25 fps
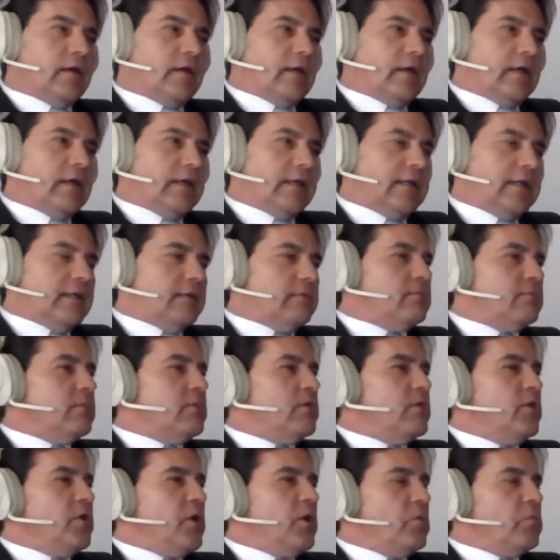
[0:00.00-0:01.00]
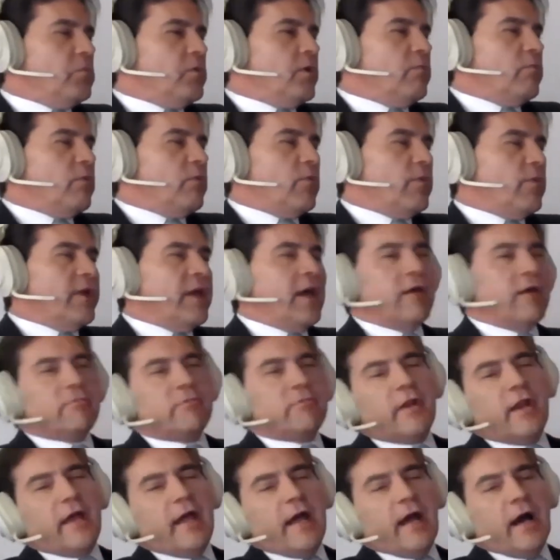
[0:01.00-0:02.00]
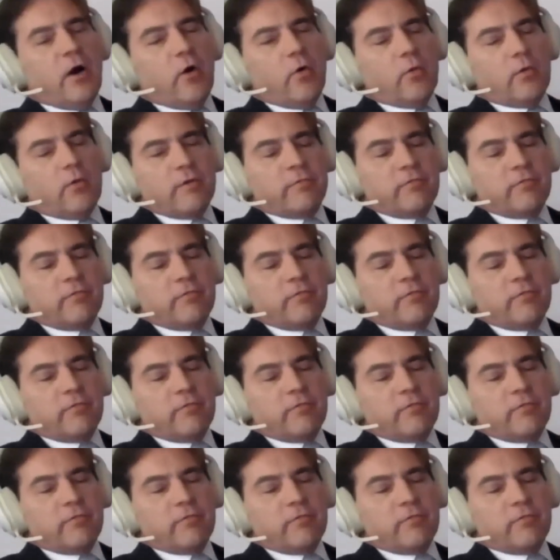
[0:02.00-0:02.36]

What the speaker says: Not with what we have now.